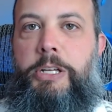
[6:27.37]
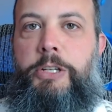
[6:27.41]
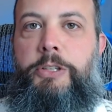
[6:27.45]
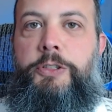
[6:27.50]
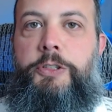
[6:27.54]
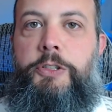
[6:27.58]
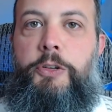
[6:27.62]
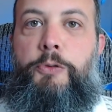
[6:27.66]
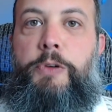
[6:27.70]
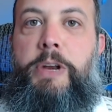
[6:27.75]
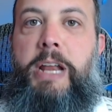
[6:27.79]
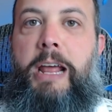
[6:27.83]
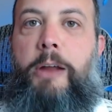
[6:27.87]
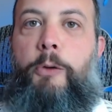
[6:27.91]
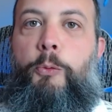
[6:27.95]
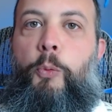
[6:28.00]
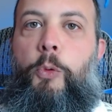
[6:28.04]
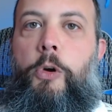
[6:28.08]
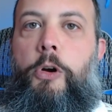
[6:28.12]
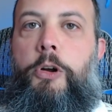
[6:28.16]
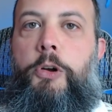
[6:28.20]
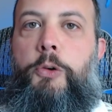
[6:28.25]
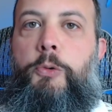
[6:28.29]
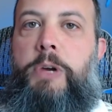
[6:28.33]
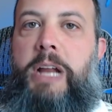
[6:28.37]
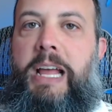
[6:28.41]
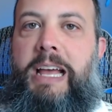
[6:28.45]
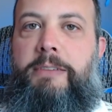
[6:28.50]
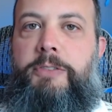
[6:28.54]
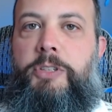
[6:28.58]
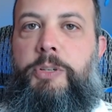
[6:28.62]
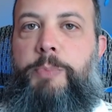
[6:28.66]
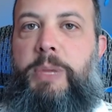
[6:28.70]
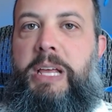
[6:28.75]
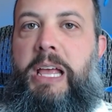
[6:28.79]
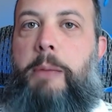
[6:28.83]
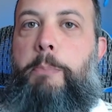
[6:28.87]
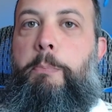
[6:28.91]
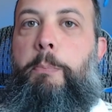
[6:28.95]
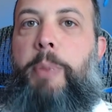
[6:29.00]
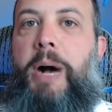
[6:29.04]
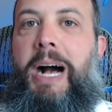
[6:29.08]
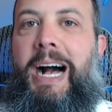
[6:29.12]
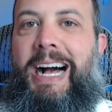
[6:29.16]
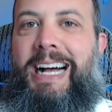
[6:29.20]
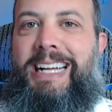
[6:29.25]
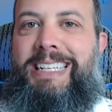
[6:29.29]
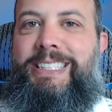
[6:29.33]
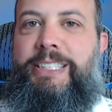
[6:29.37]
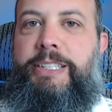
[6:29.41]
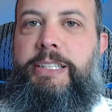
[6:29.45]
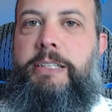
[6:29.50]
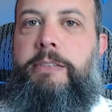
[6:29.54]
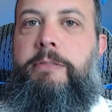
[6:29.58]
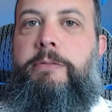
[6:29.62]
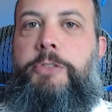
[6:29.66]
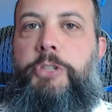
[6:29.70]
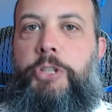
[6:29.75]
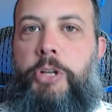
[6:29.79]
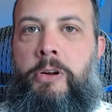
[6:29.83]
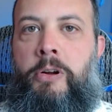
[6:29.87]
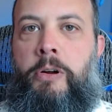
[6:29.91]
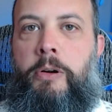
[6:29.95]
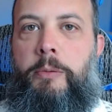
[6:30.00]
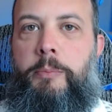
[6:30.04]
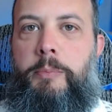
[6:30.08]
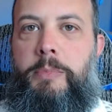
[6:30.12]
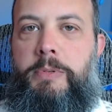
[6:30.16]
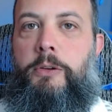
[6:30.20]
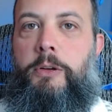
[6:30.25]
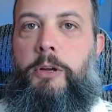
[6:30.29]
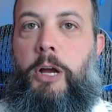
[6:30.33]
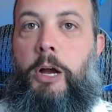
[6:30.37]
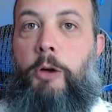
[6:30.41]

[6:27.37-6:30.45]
so net work would have to be a positive term.